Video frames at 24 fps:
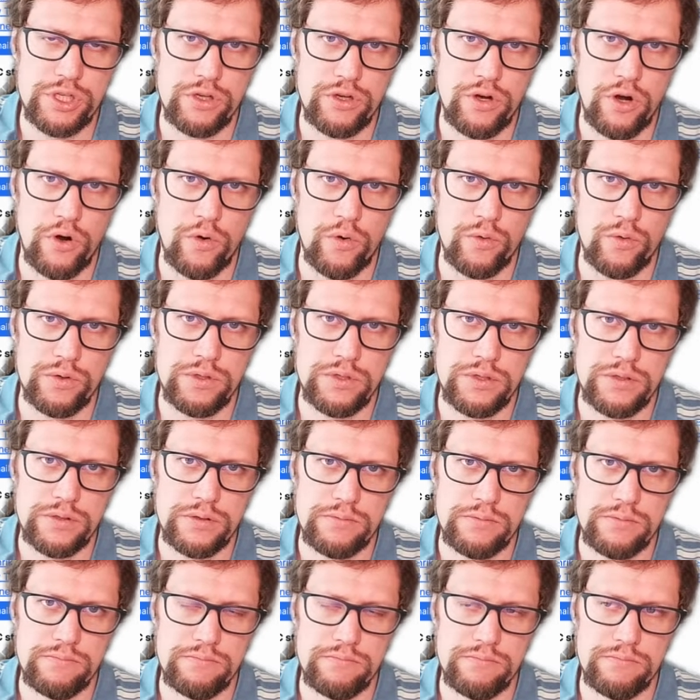code
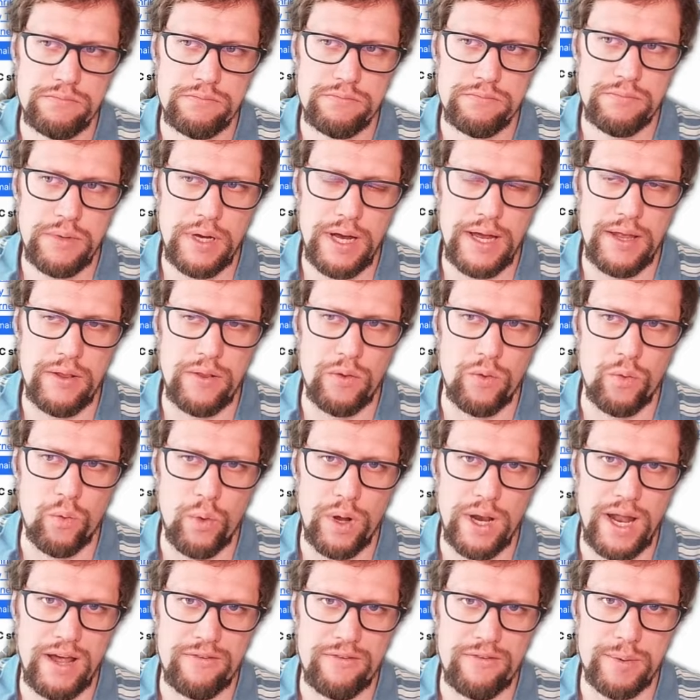and
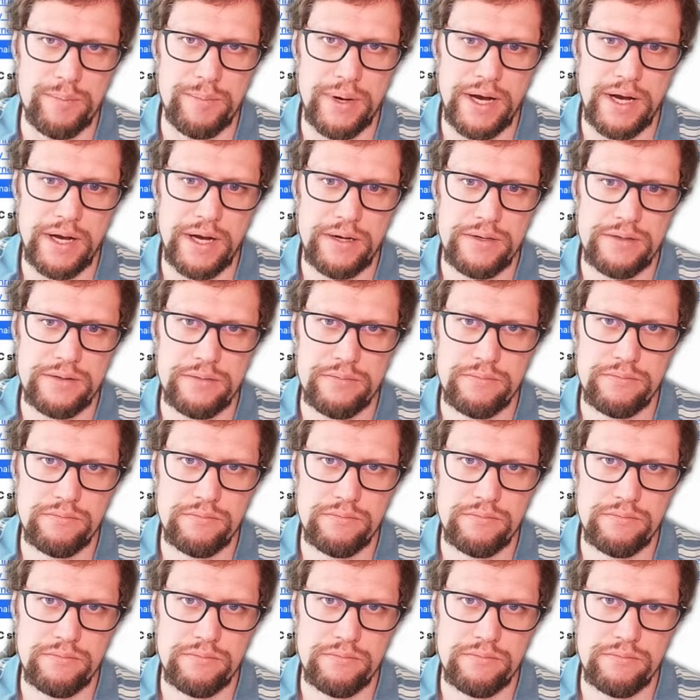what I've prepared,